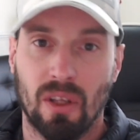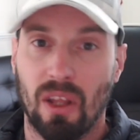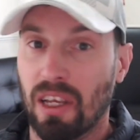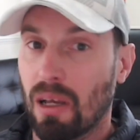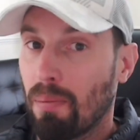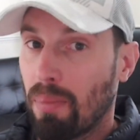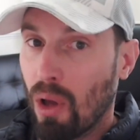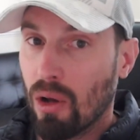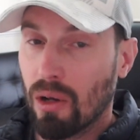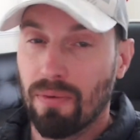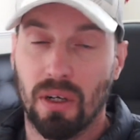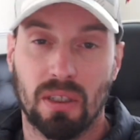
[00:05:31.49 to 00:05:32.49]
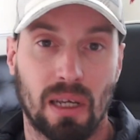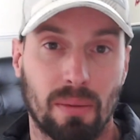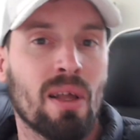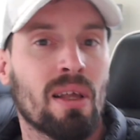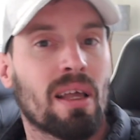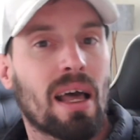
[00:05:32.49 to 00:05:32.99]
like a blog, for
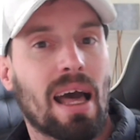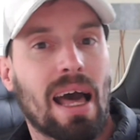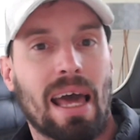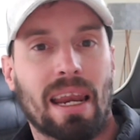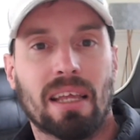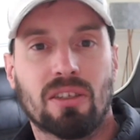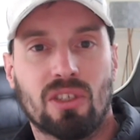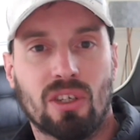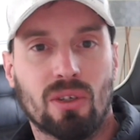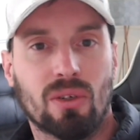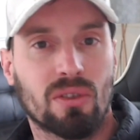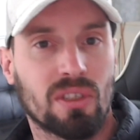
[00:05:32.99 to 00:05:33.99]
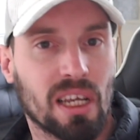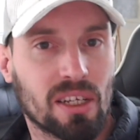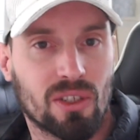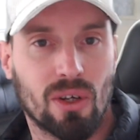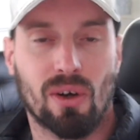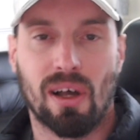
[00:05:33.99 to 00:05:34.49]
example. Add it to your
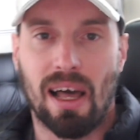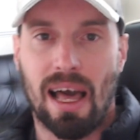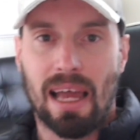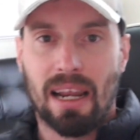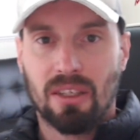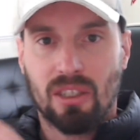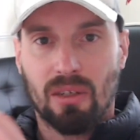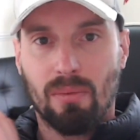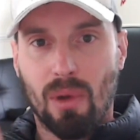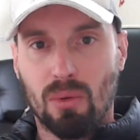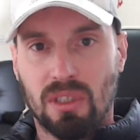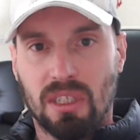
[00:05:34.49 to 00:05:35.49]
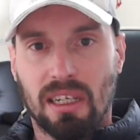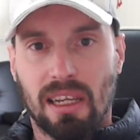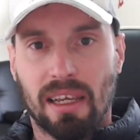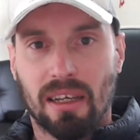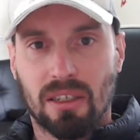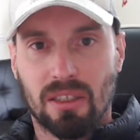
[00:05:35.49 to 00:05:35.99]
TikTok, add it to
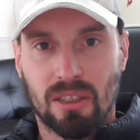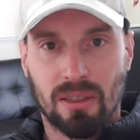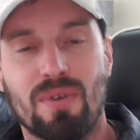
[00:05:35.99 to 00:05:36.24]
multi-links.